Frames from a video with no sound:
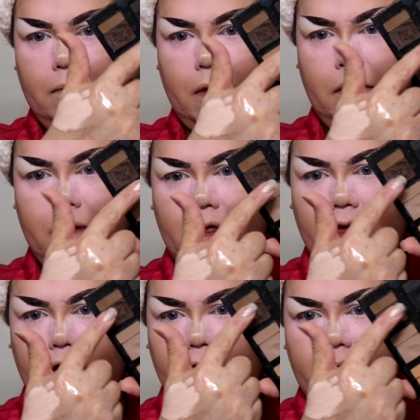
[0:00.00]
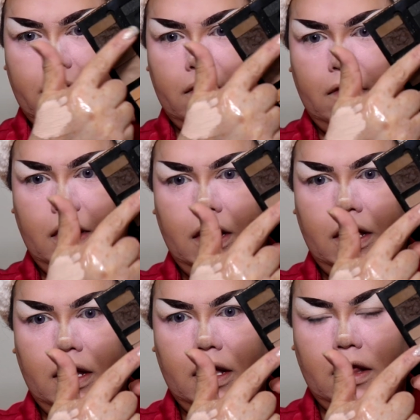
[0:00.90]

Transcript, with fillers: maybe these three,